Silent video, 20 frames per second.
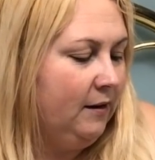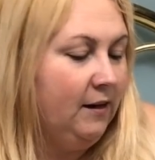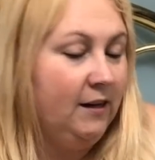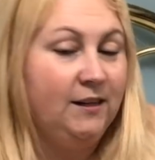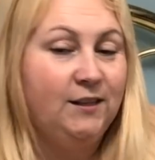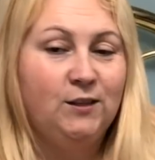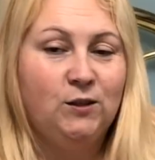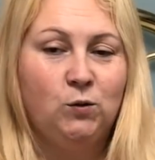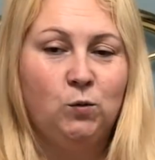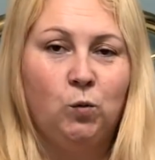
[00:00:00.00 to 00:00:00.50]
He
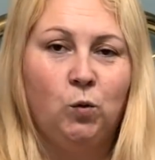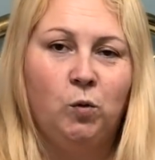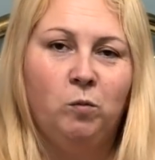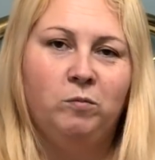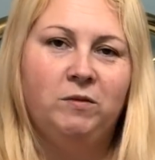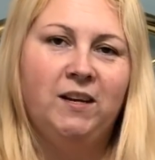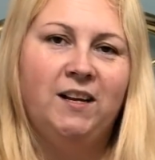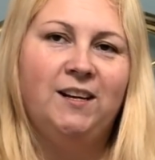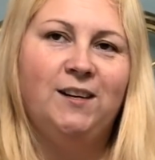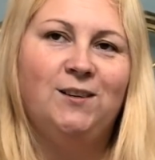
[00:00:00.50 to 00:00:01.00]

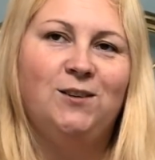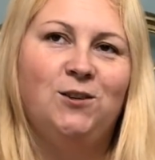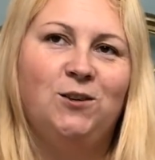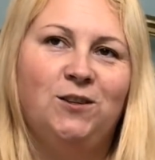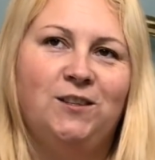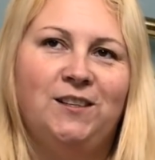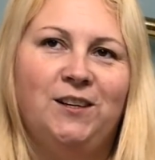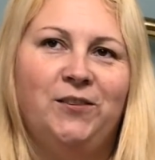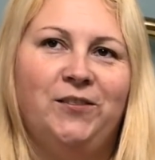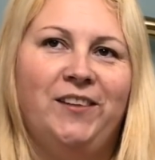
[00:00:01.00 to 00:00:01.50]
swooped in and
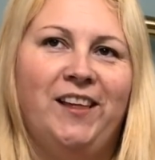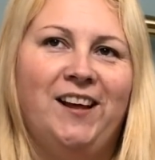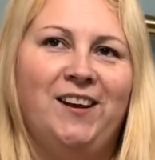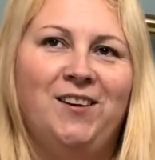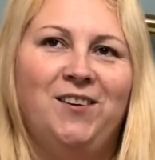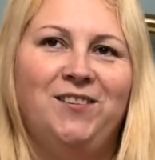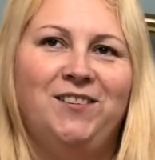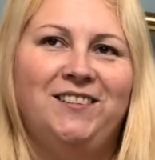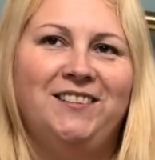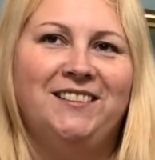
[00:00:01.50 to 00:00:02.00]
touched it without
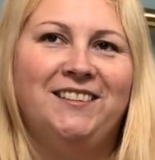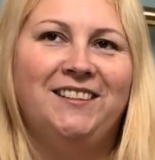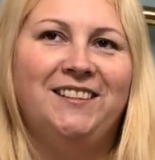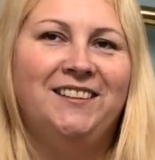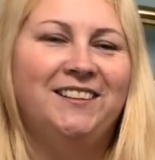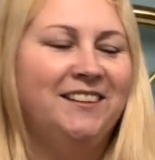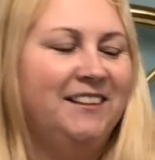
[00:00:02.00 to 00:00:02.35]
noticing.